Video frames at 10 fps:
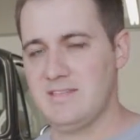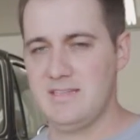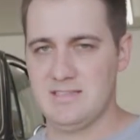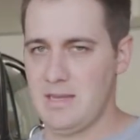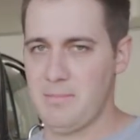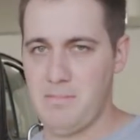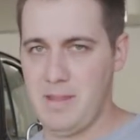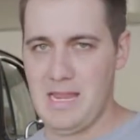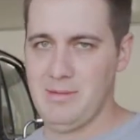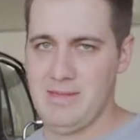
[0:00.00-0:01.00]
This thing is like my
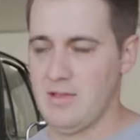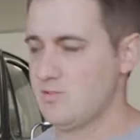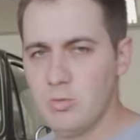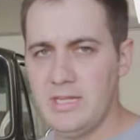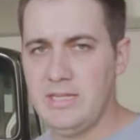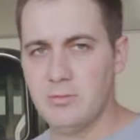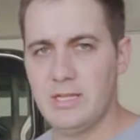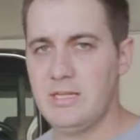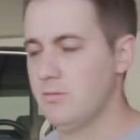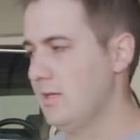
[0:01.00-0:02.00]
baby now. Really,
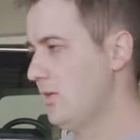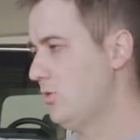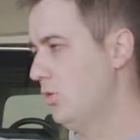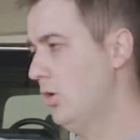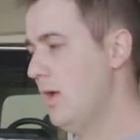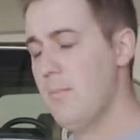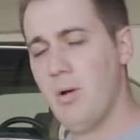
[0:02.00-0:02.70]
really, really cool.